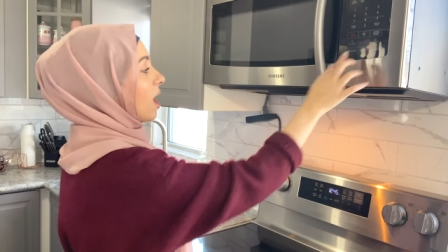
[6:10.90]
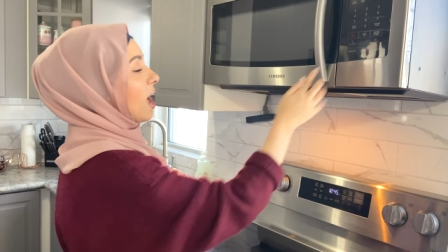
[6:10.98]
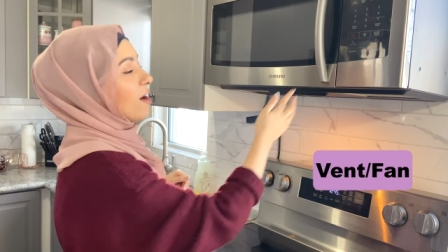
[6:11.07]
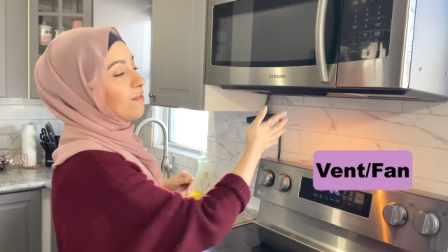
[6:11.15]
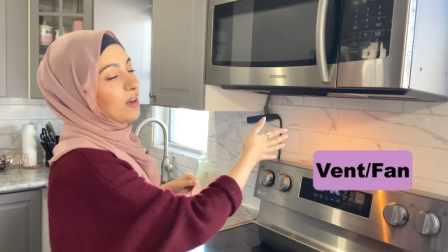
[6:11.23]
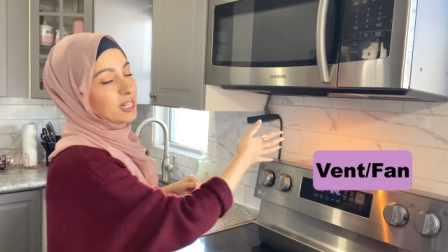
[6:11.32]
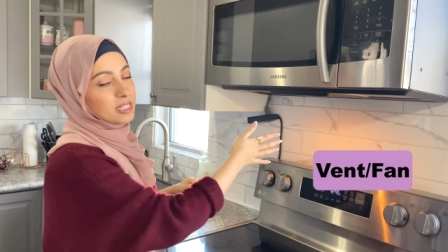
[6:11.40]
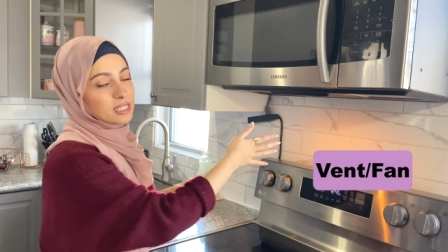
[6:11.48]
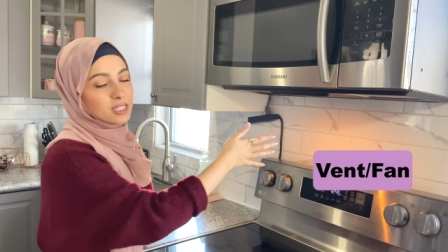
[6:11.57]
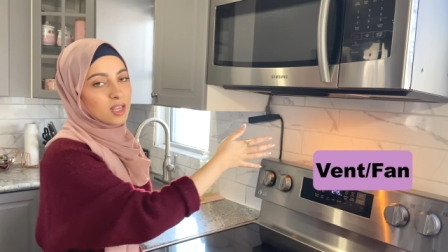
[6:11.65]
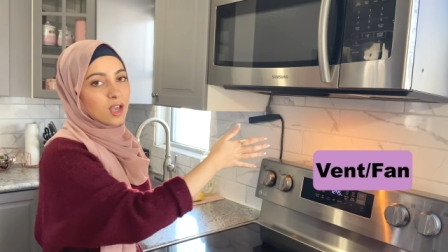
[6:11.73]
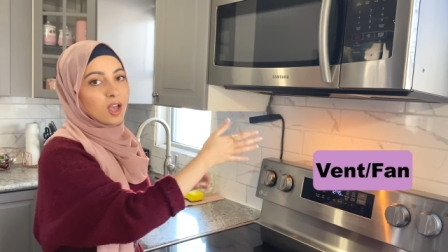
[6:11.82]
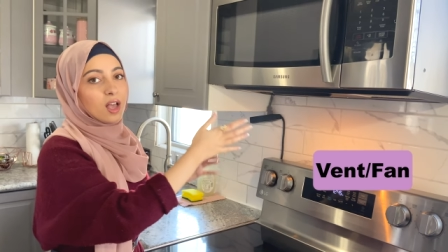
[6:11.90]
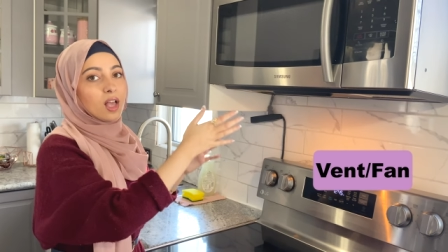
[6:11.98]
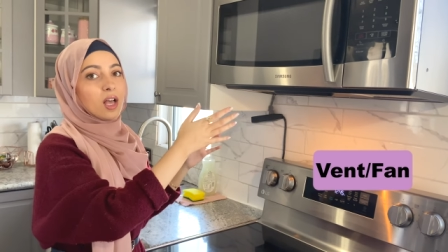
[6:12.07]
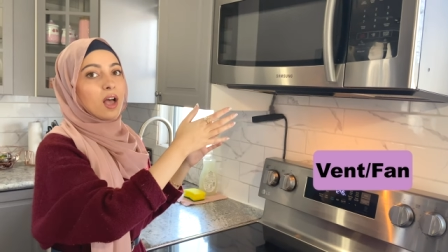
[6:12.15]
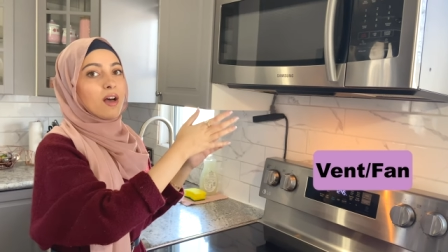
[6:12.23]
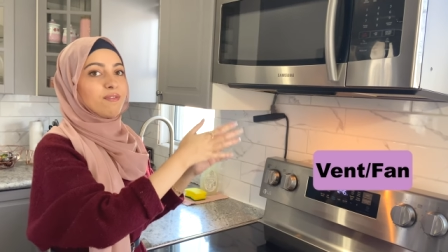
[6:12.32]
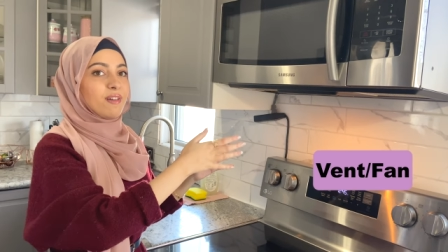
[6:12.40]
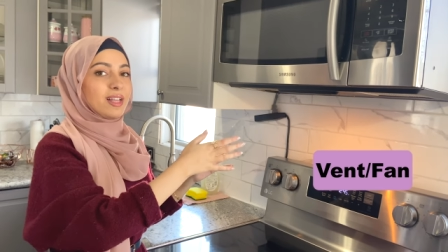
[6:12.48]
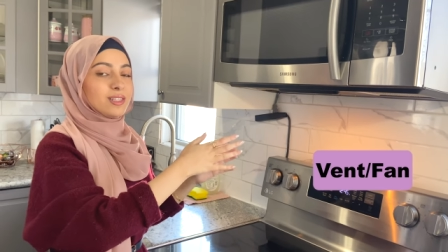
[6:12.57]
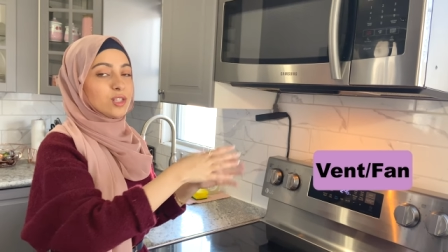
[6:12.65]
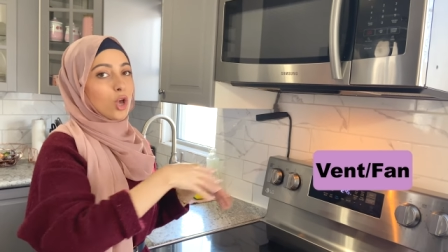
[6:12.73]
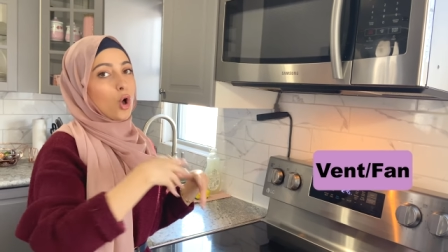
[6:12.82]
a vent
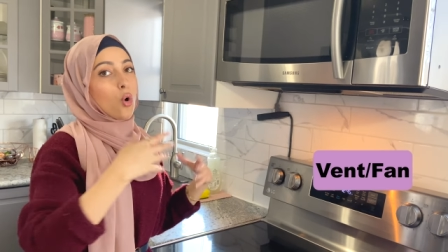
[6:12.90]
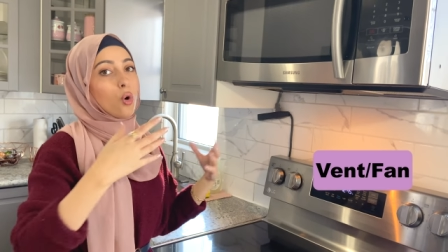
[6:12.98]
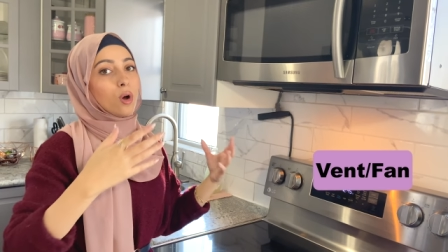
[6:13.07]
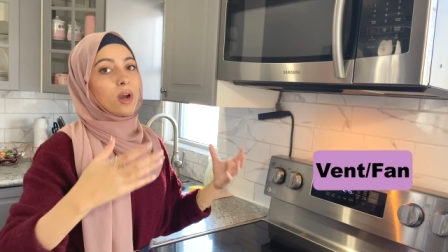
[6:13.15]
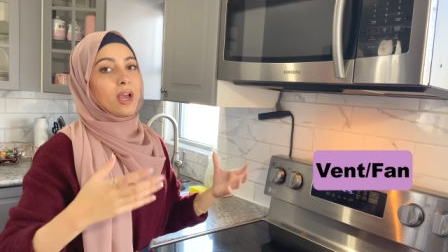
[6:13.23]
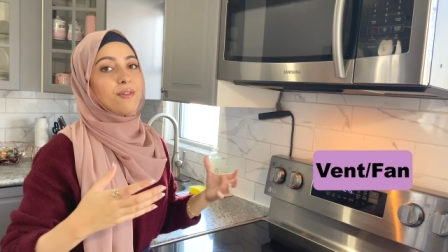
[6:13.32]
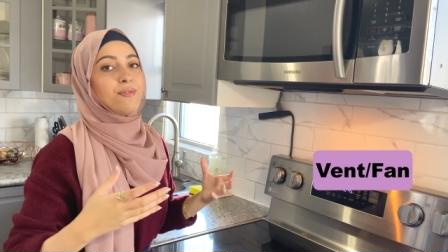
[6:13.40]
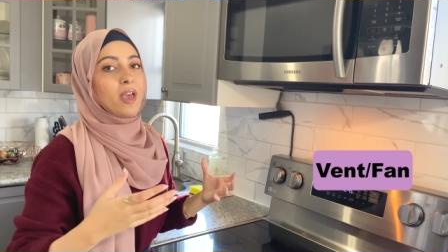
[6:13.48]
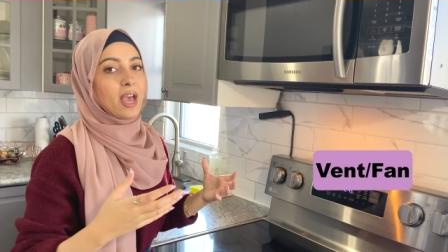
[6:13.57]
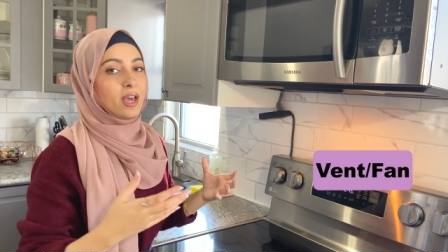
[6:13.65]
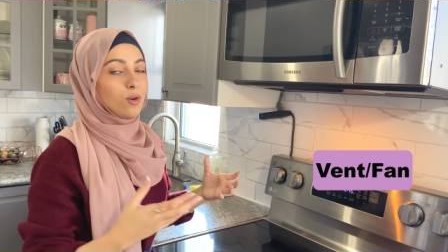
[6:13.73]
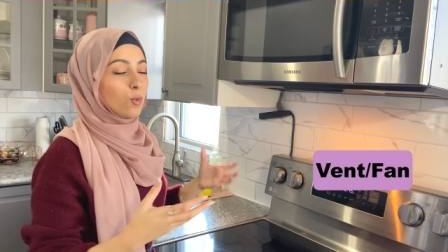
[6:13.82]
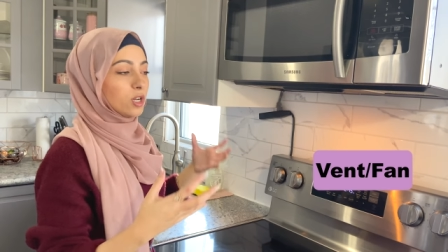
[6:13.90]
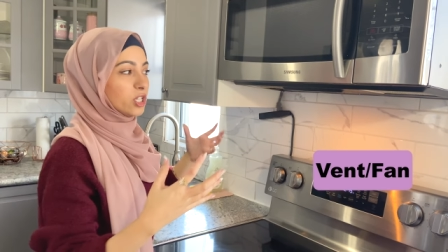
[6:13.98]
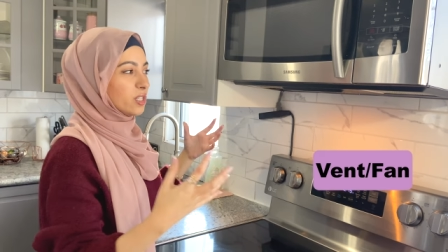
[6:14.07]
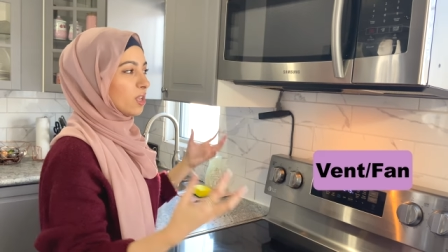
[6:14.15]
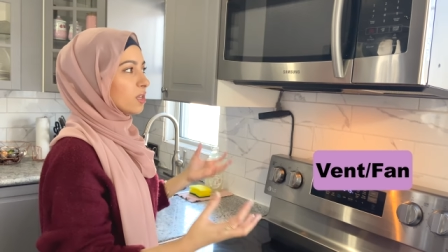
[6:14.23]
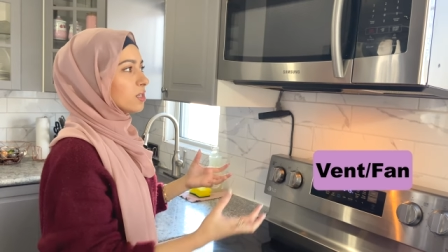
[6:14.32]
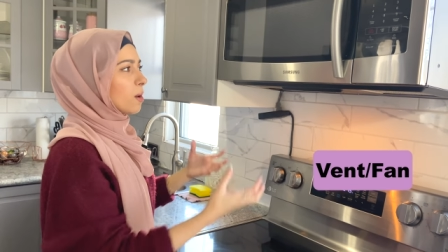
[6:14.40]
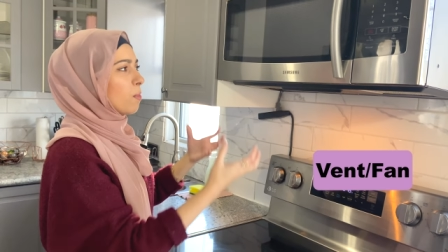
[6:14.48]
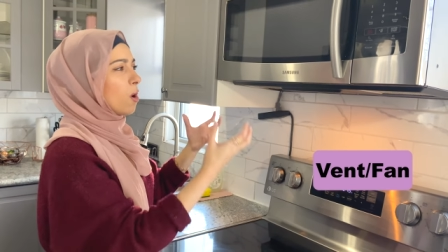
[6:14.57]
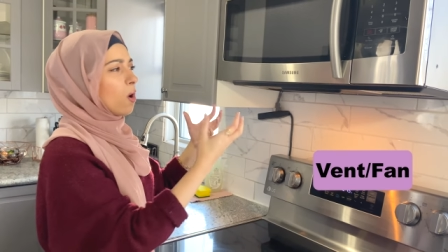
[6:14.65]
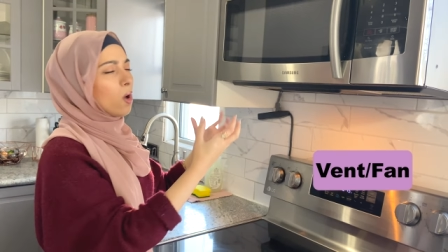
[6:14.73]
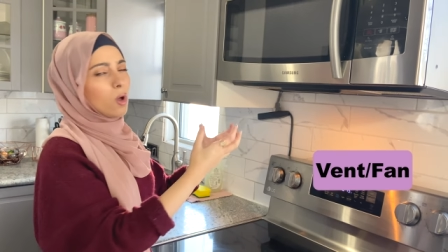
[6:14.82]
or a fan, which sucks up
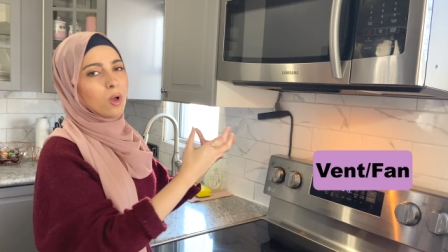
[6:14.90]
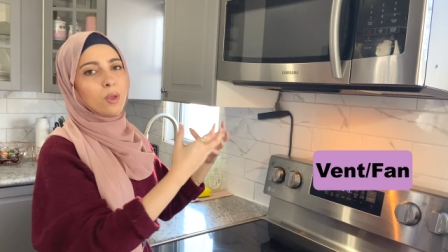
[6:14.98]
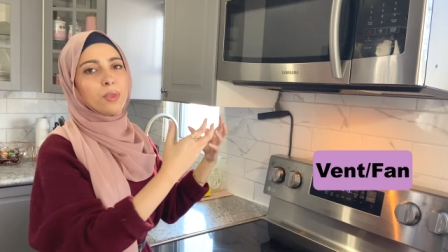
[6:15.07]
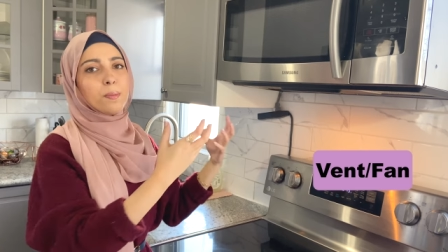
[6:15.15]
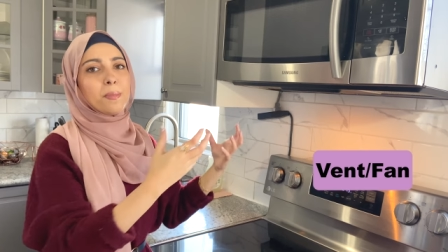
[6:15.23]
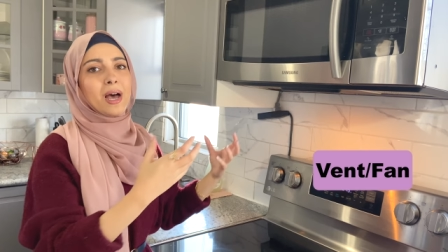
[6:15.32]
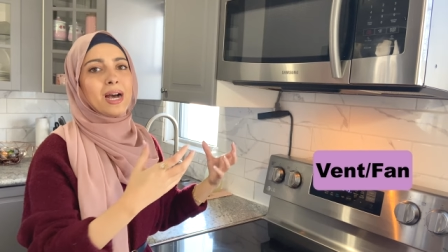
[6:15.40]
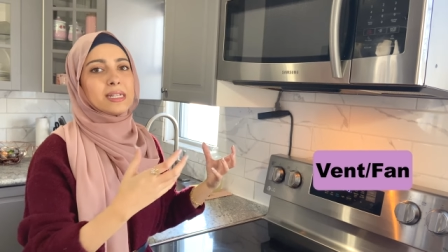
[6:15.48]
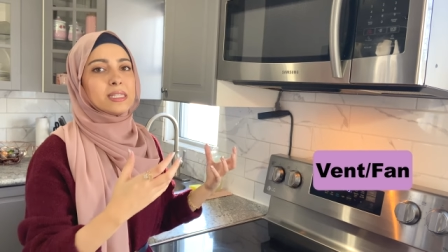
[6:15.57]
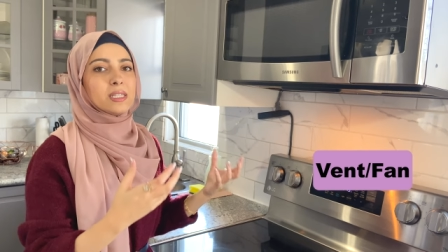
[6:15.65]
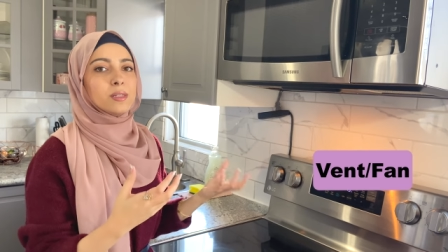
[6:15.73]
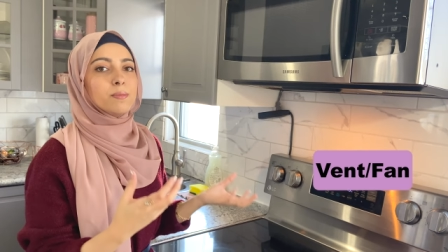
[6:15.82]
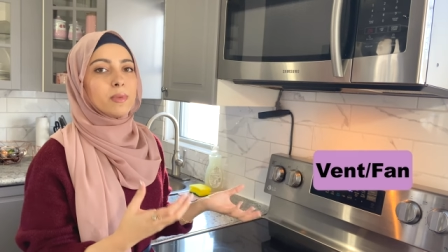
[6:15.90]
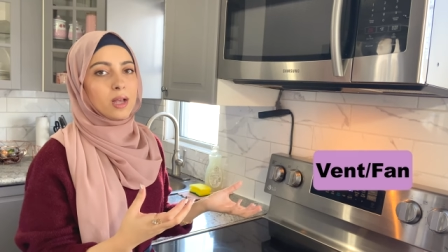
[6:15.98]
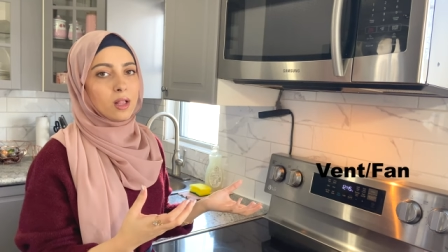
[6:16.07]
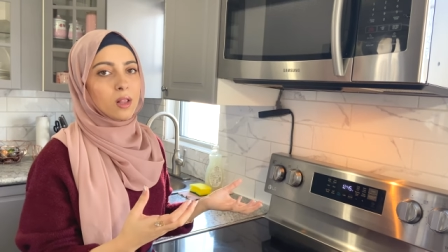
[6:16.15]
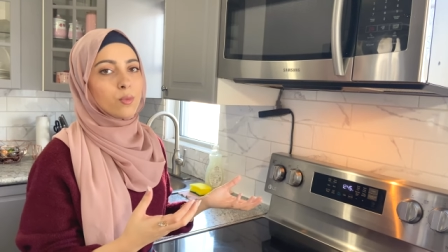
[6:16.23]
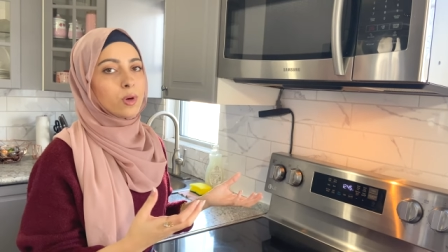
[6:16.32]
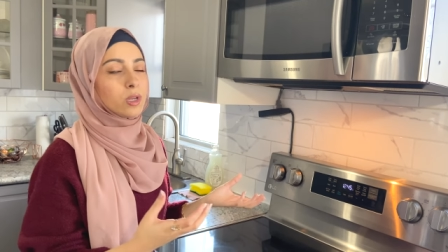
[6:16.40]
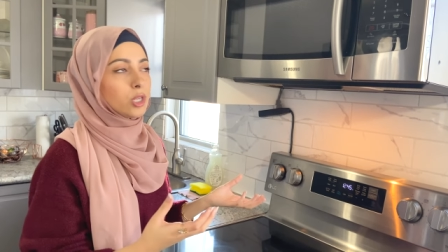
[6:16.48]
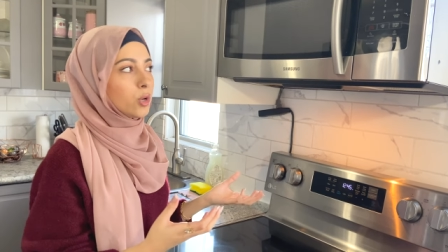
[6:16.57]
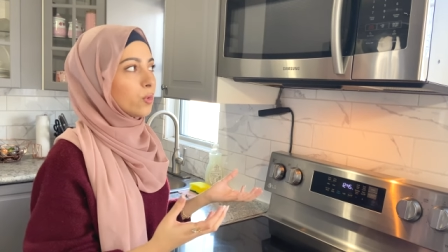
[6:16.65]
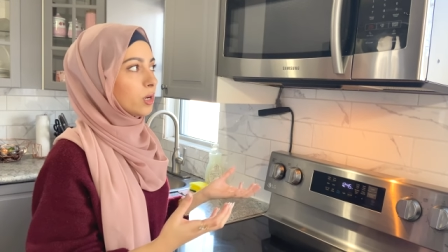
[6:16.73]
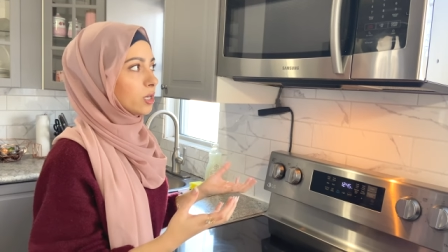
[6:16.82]
all the bad smell when
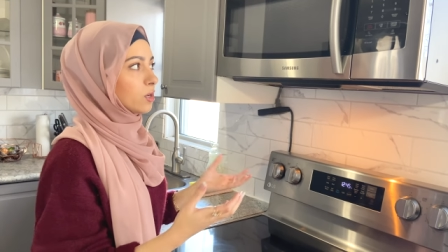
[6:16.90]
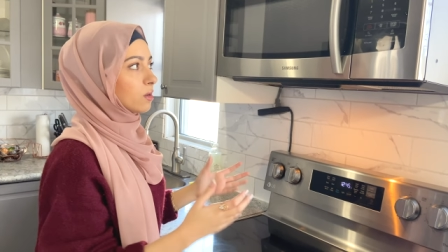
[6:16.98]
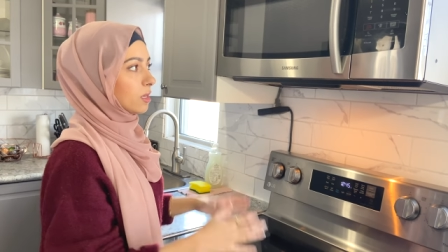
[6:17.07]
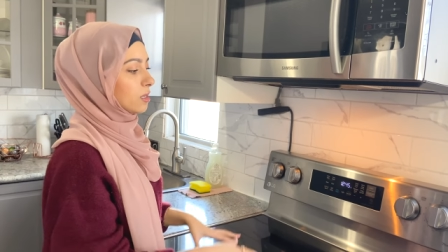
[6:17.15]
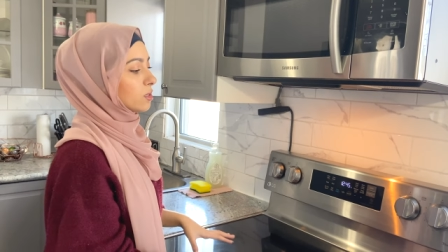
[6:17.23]
you are cooking.